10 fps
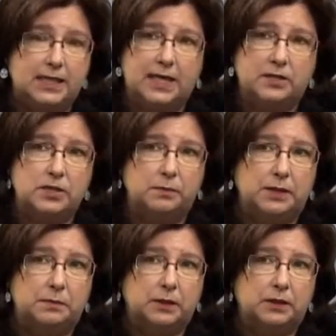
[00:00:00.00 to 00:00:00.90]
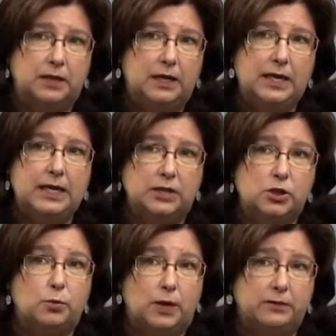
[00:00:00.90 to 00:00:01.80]
council member in
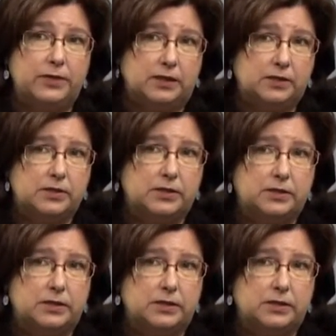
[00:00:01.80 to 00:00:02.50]
12 years.